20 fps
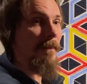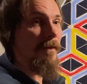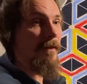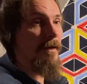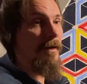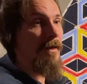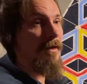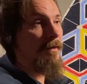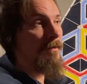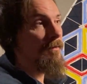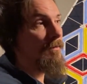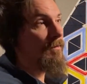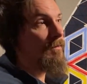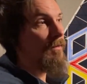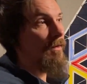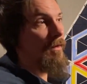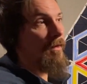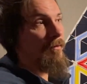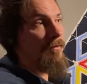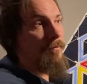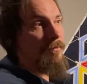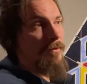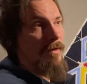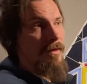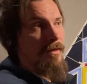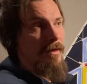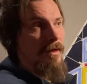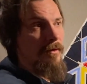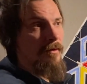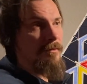And right
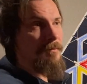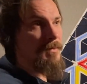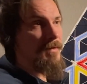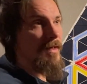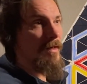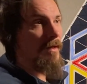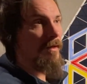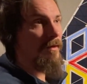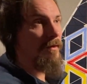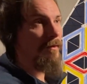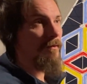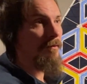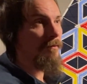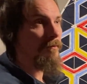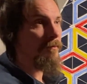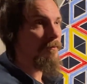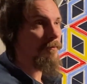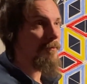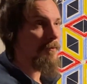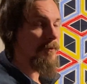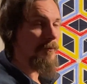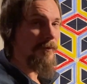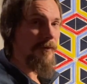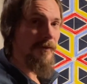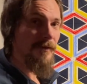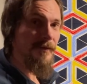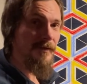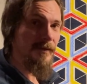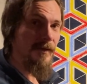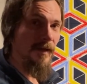now I'm taking
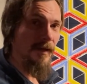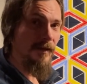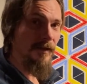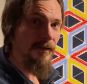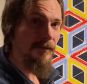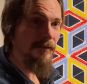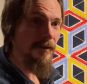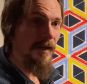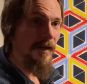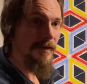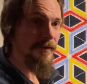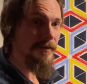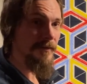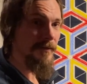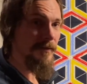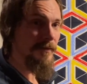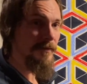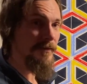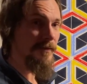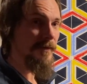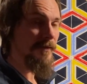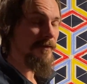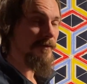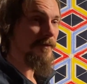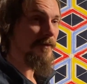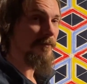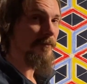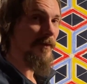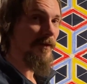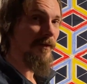roller skating lessons. That's
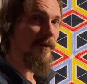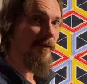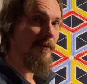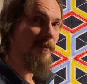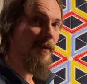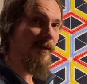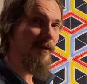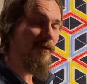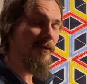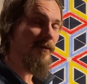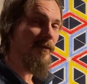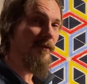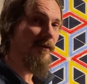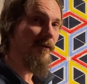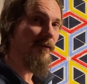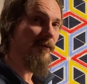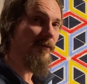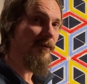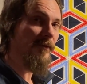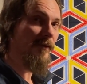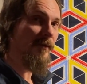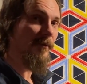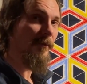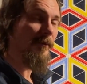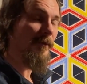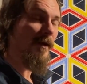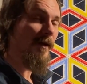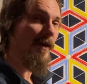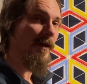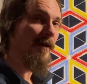something I've been doing for a
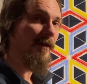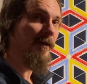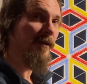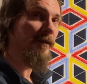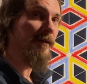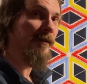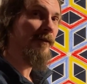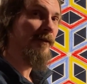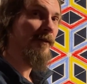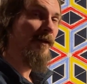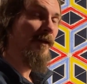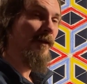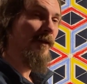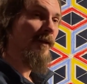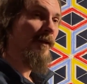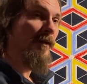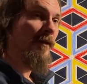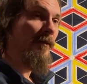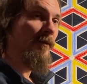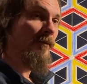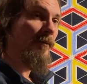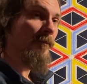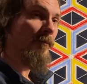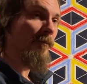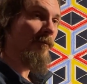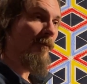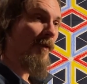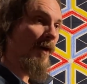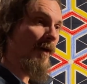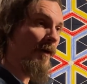while.
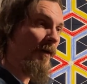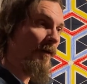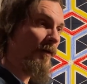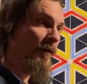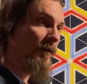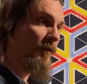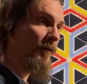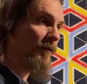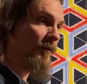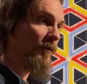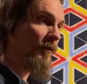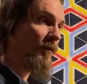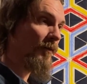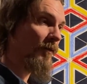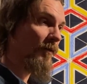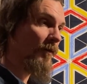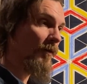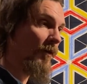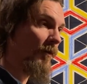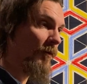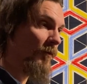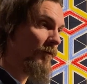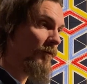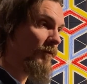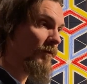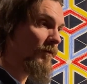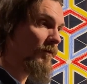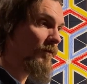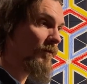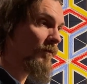My
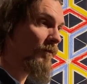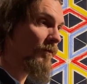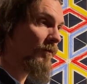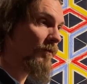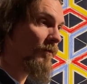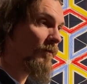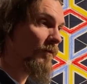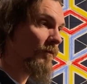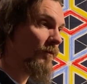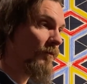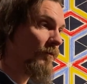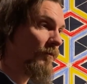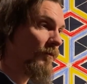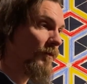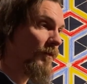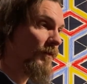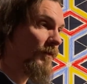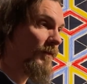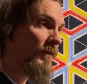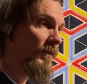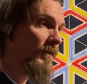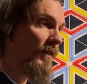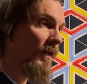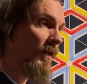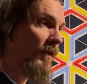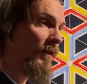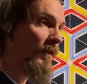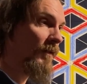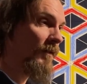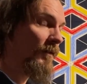coach was
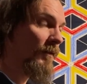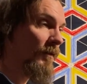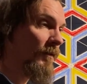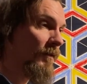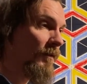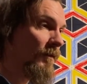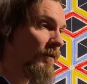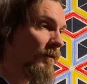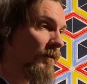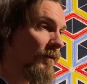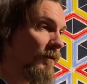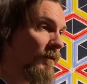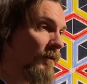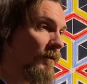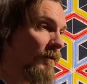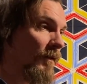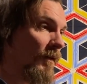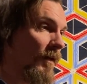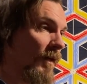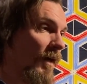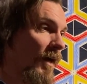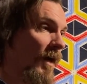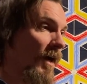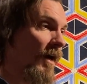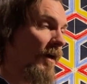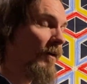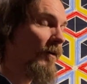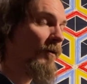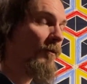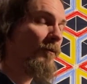saying
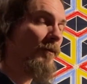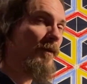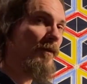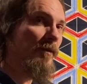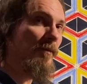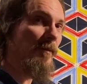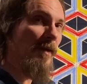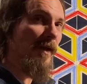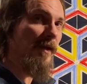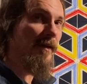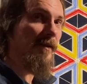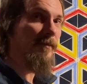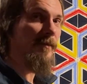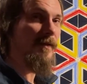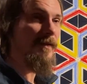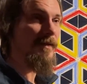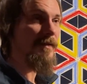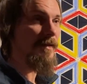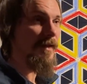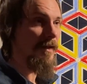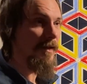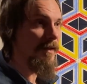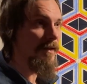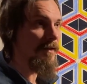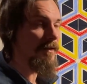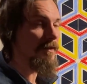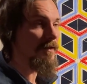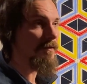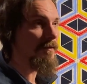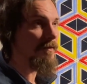how when you make a
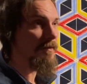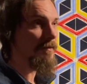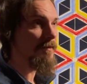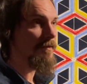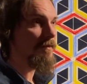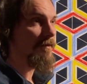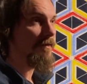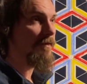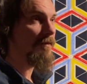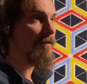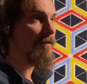mistake at the